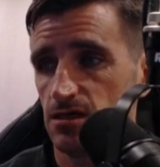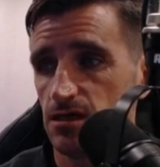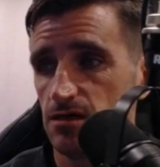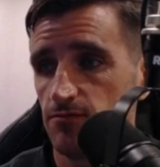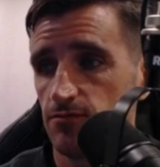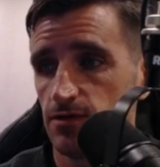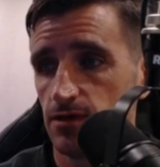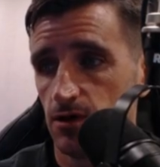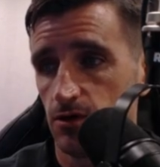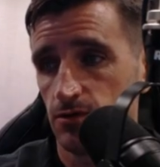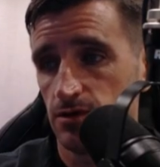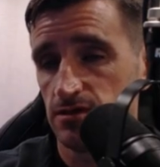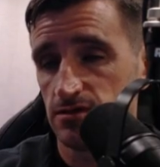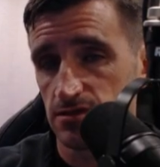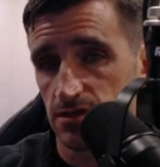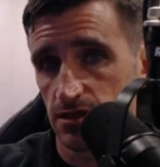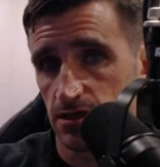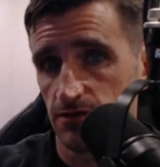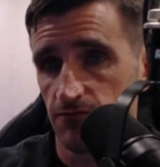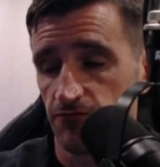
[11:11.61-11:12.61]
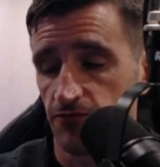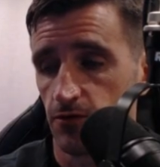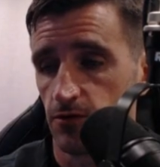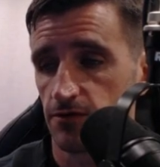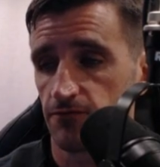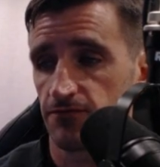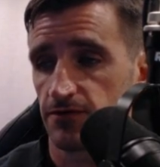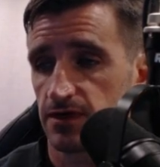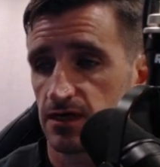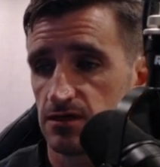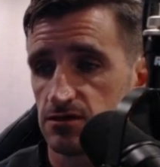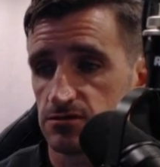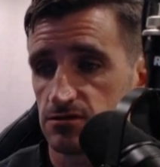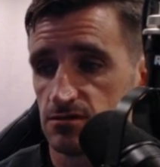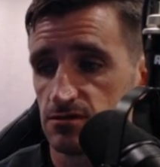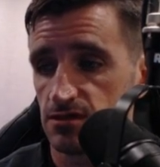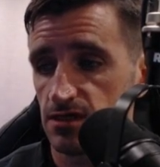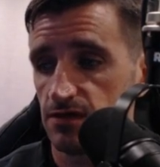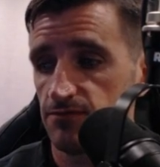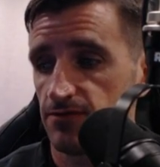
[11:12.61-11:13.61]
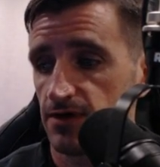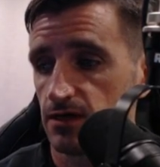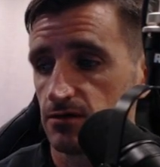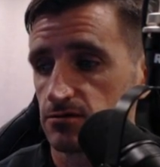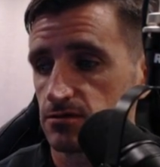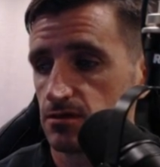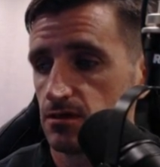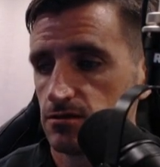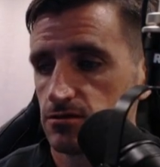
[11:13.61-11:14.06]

even though he's in the fortification safe house.